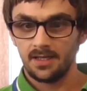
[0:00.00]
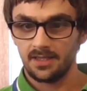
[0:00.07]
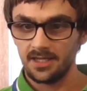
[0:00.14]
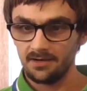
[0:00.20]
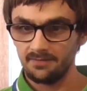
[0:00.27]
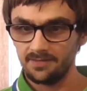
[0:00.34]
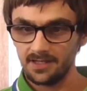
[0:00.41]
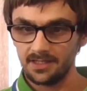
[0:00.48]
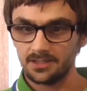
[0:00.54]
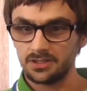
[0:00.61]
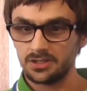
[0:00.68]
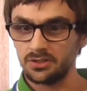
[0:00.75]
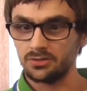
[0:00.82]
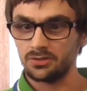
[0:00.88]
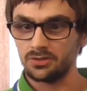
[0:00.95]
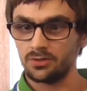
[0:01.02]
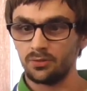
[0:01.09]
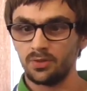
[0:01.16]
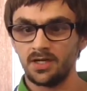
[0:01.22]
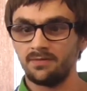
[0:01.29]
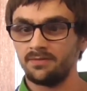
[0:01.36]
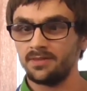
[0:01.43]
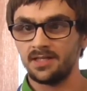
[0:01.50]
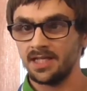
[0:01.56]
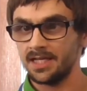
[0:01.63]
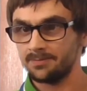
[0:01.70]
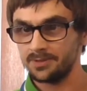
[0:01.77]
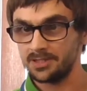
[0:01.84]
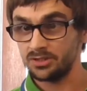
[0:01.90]
The NVENC encoder, or whatever the
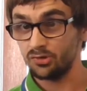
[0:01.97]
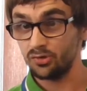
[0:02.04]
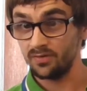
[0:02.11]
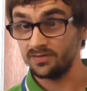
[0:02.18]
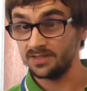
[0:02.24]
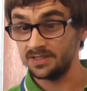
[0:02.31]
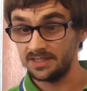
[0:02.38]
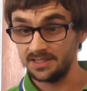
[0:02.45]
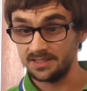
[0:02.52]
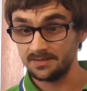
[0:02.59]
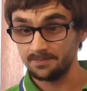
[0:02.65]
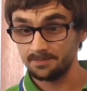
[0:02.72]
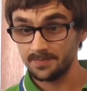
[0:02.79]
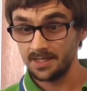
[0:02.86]
AMD equivalent is,